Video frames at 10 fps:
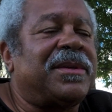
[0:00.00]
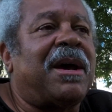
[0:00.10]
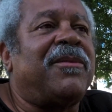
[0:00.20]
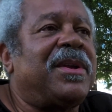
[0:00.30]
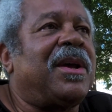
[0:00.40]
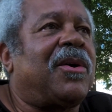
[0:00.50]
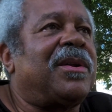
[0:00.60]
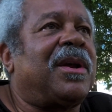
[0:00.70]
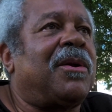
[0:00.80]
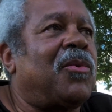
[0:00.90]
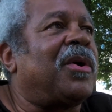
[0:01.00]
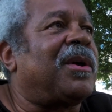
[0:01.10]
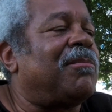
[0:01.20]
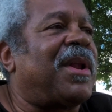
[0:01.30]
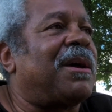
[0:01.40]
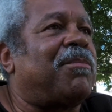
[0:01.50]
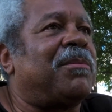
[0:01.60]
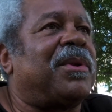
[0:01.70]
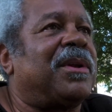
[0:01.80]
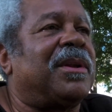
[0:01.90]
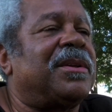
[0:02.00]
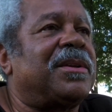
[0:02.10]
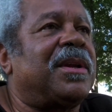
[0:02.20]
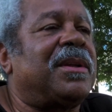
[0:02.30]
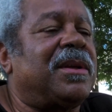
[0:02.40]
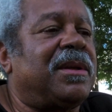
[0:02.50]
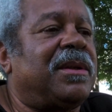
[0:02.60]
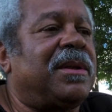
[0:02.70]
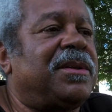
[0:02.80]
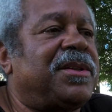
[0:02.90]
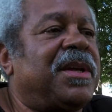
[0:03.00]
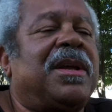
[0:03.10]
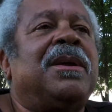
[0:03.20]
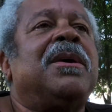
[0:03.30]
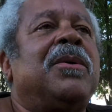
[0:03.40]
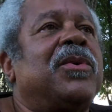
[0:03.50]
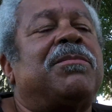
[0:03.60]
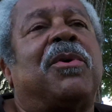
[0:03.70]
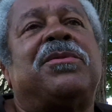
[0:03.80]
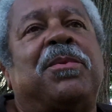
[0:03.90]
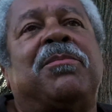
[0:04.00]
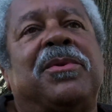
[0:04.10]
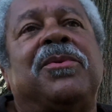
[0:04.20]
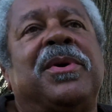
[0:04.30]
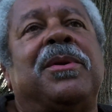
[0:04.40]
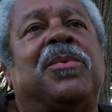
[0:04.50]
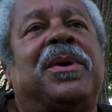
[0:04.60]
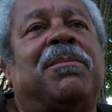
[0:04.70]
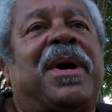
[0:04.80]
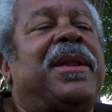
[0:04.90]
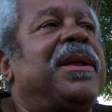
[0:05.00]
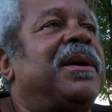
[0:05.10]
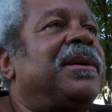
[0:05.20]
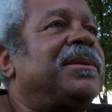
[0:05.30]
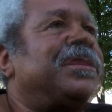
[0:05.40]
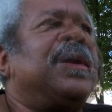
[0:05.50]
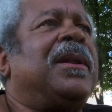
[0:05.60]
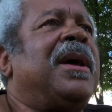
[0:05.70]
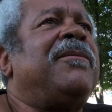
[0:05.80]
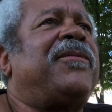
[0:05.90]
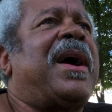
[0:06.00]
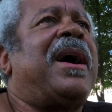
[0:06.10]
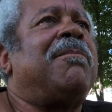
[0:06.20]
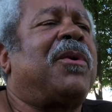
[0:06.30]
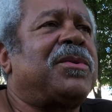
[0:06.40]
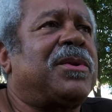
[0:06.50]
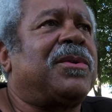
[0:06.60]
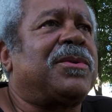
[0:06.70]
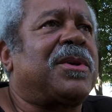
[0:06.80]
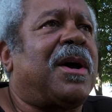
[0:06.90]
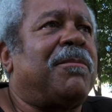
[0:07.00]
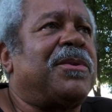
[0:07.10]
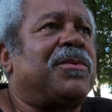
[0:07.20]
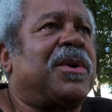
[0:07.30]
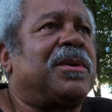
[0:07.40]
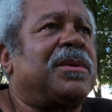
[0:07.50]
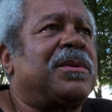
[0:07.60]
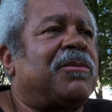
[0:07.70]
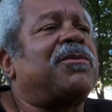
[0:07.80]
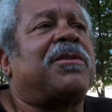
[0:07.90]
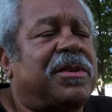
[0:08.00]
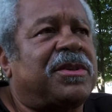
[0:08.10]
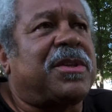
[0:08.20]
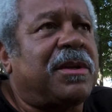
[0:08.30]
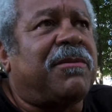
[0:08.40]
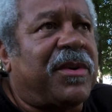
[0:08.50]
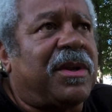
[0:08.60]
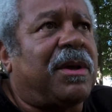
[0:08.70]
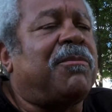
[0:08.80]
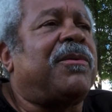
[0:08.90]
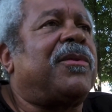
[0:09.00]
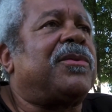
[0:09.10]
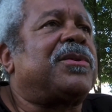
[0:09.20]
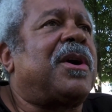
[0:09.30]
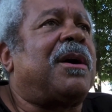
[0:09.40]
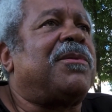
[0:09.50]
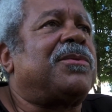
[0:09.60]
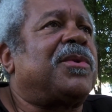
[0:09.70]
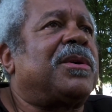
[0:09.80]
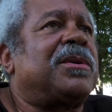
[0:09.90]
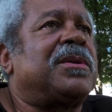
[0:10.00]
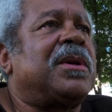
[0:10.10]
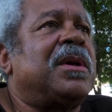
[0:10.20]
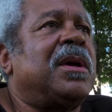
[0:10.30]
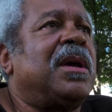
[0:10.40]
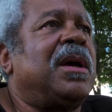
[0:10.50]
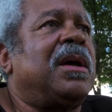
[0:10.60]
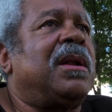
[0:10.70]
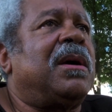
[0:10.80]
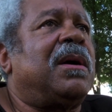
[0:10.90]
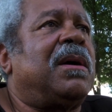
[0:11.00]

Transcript: everyday ordinary working black people in the city, which most people knew anyway by then. They fired most of those garbage workers, a significant number of those garbage workers, and